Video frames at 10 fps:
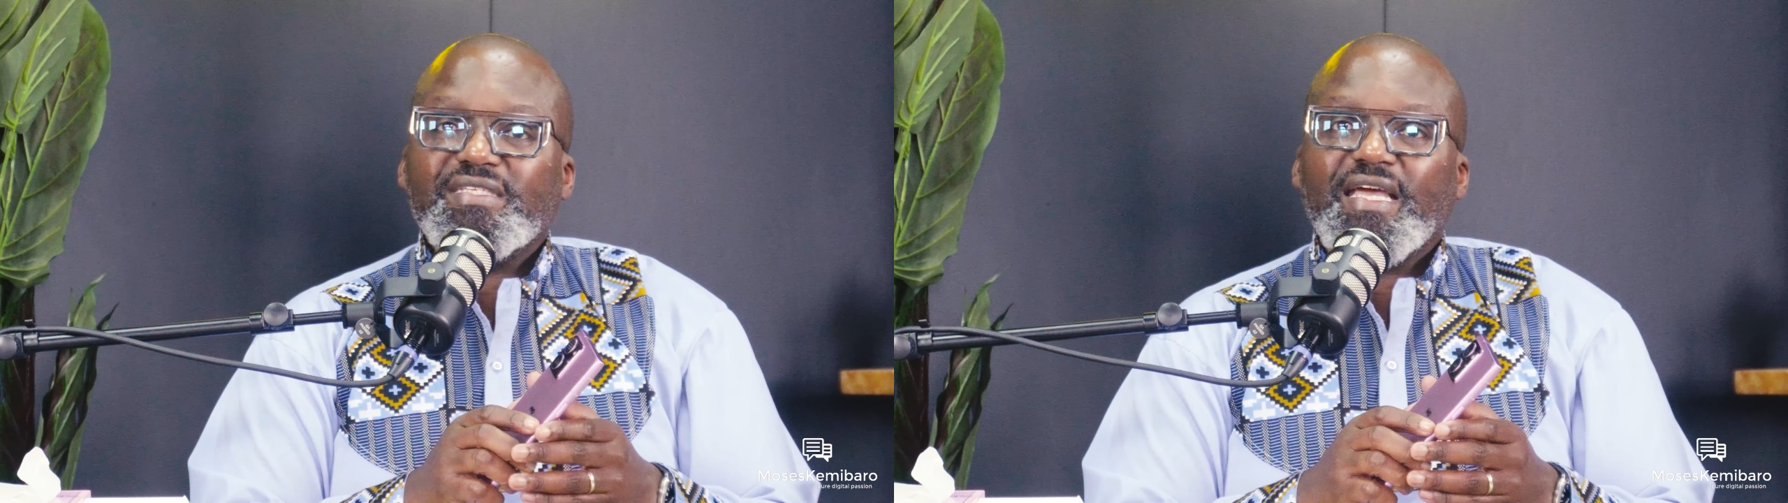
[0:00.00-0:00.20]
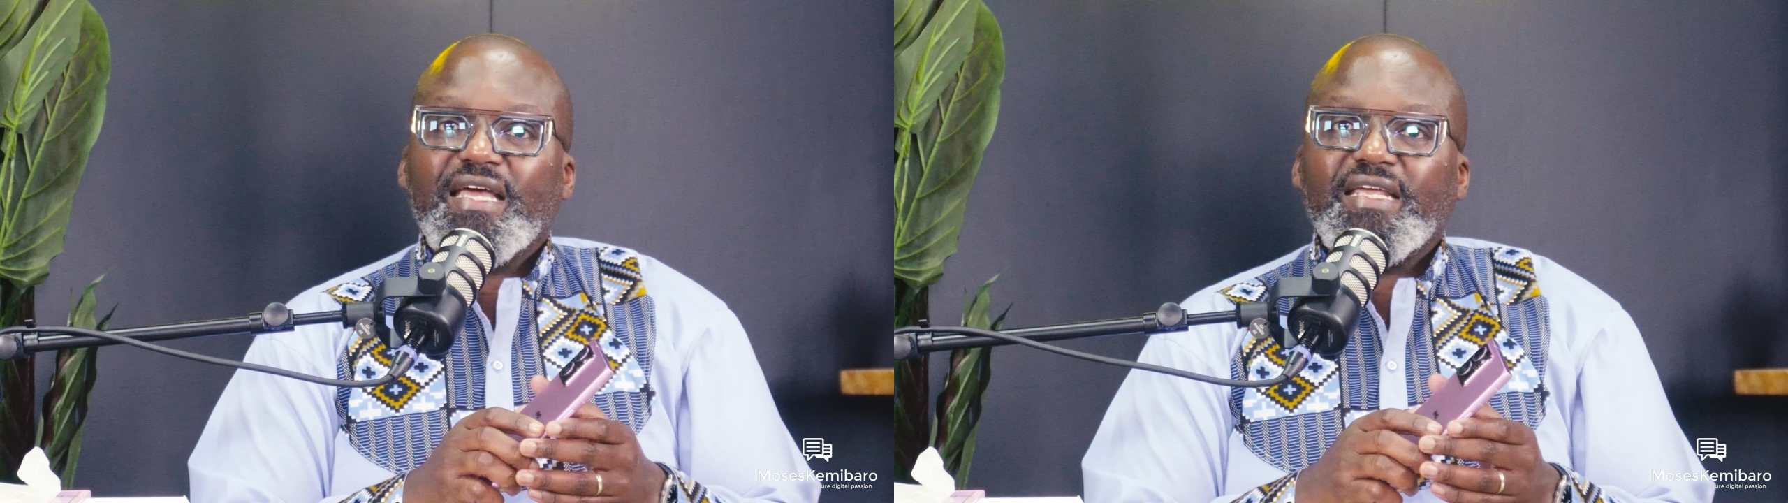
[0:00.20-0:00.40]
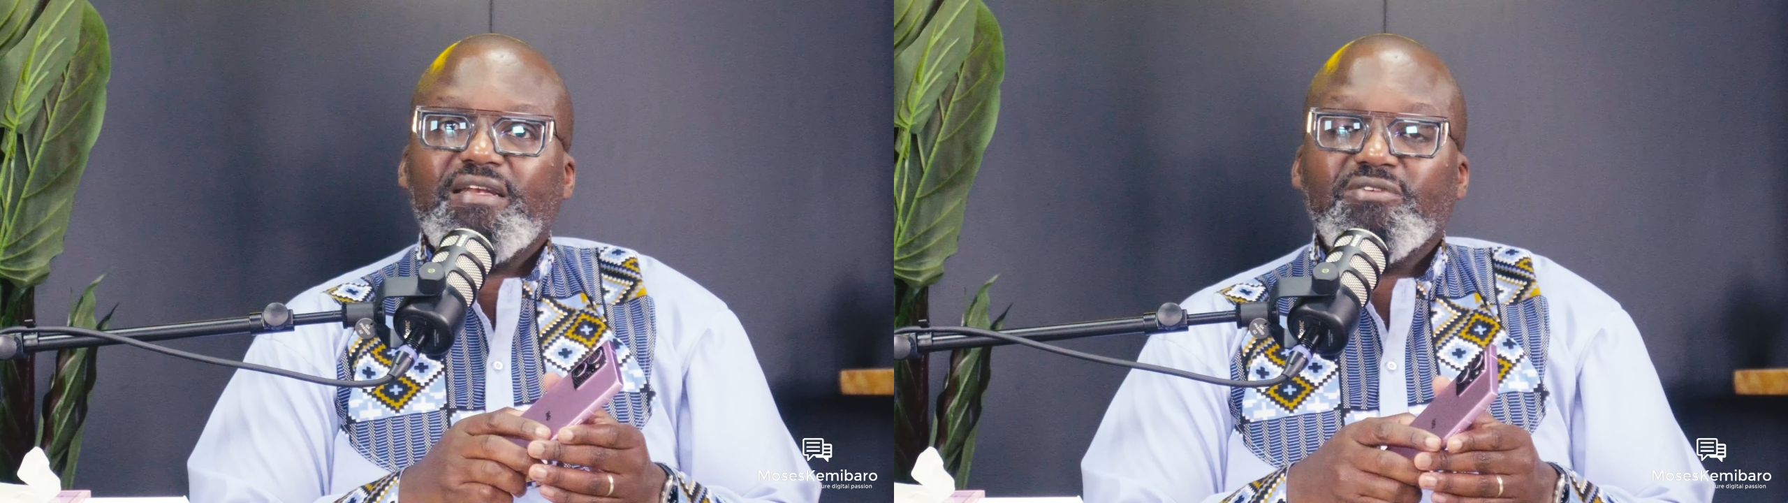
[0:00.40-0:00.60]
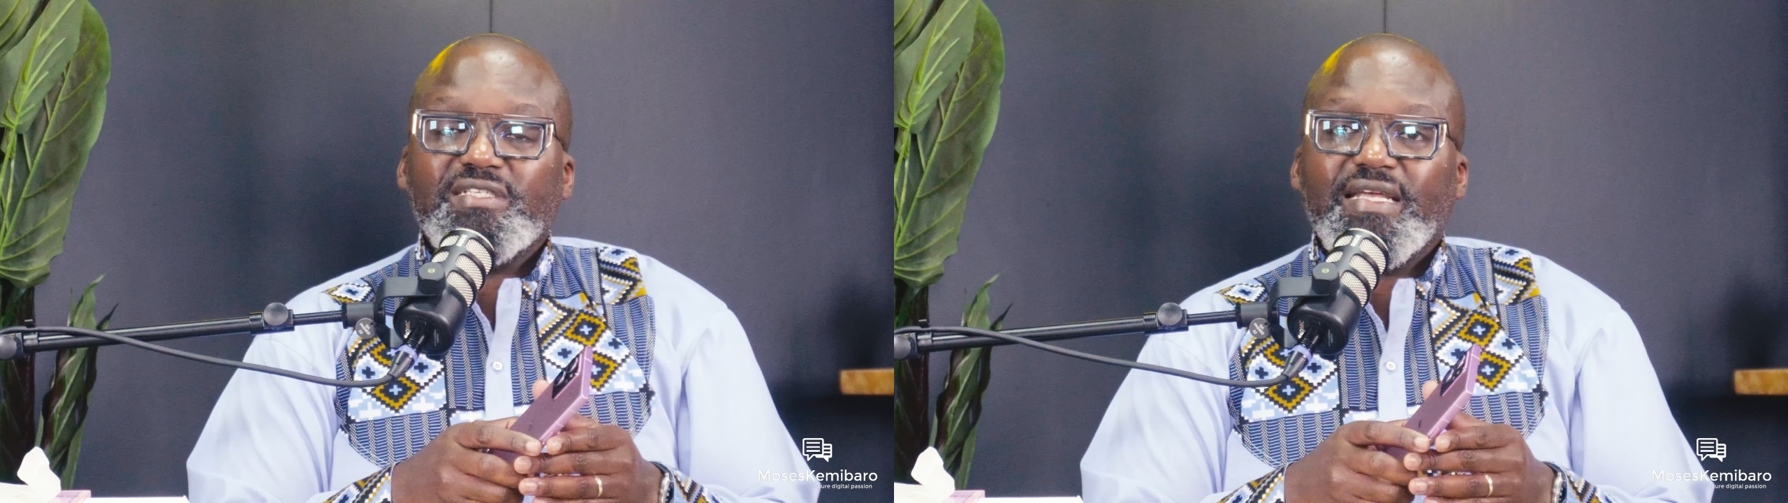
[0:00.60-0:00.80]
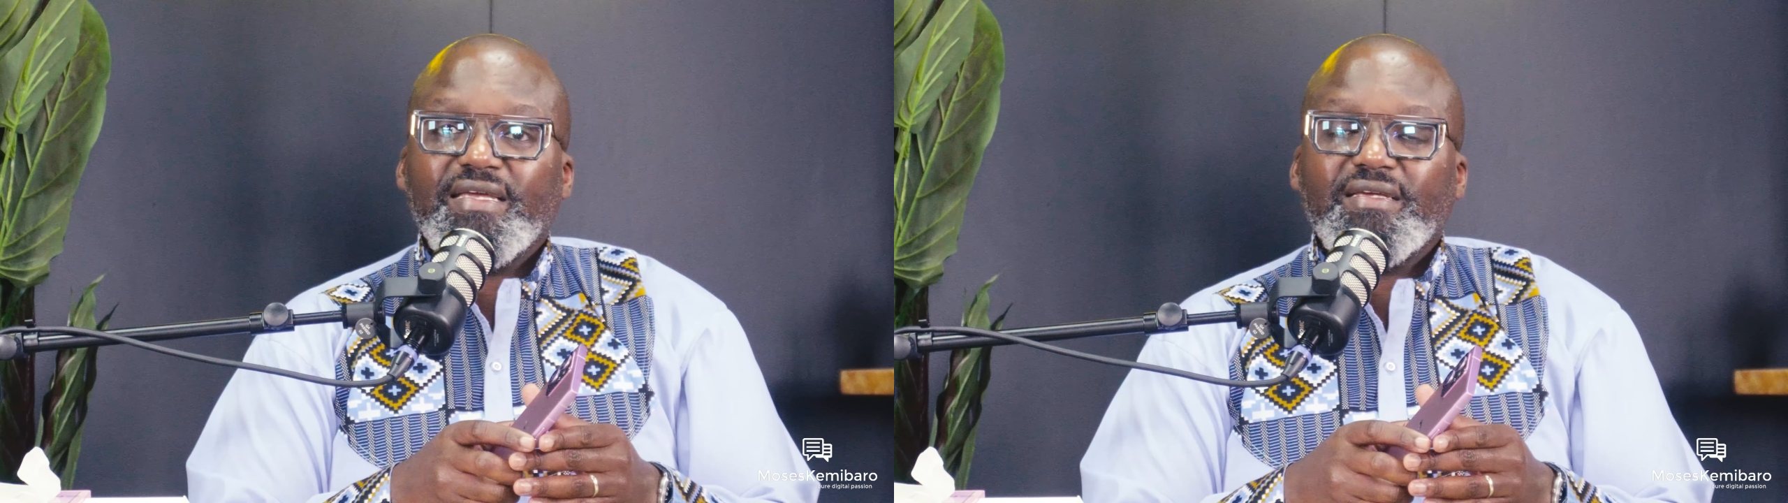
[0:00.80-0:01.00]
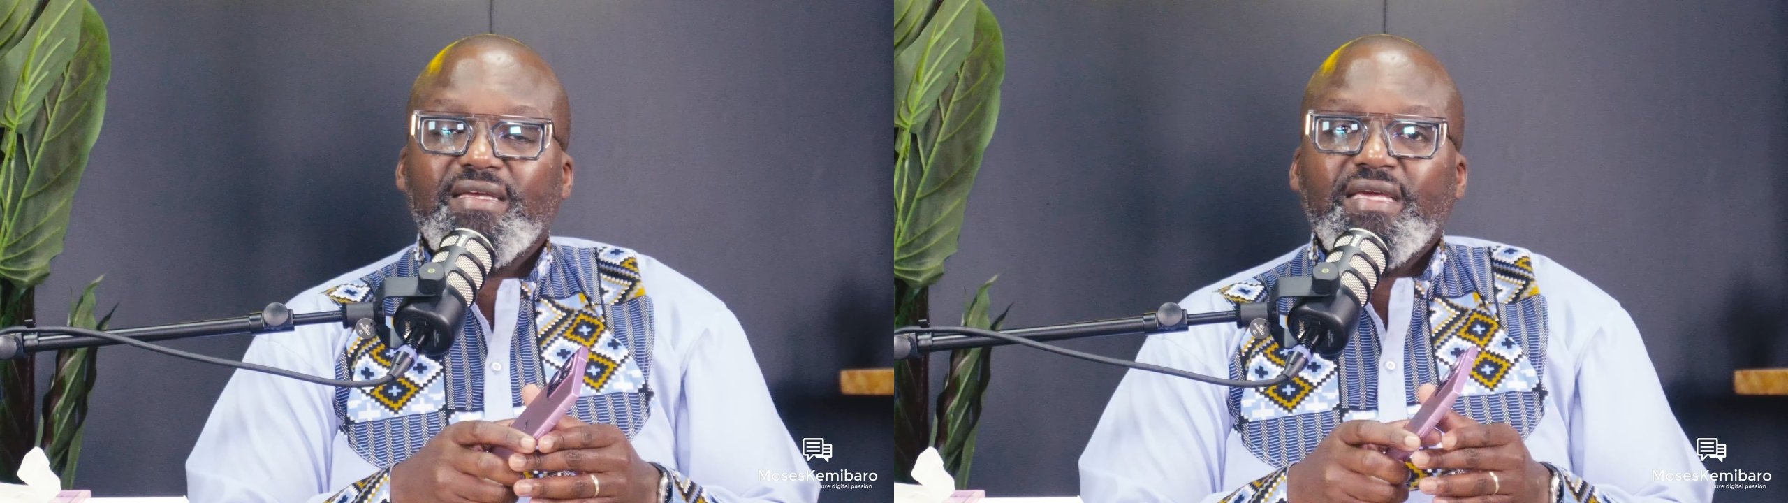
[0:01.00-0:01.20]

Skyline looks like.